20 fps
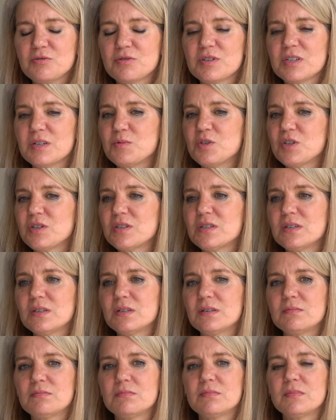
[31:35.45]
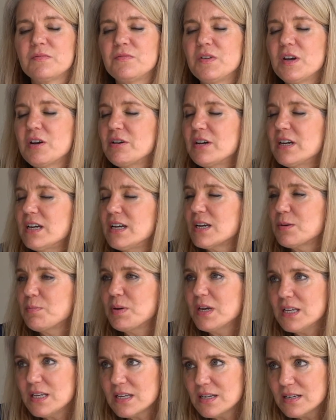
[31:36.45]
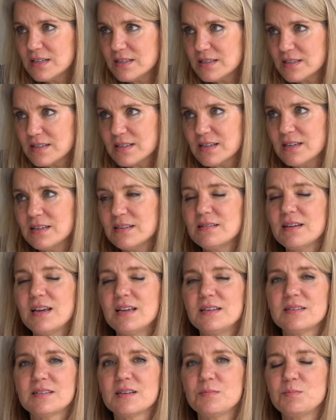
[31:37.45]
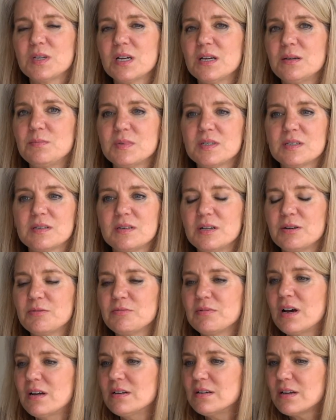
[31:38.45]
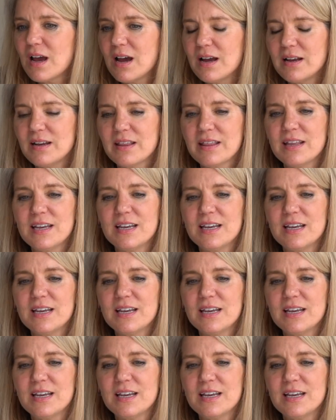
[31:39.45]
You're subject to varying opinions and sometimes unkind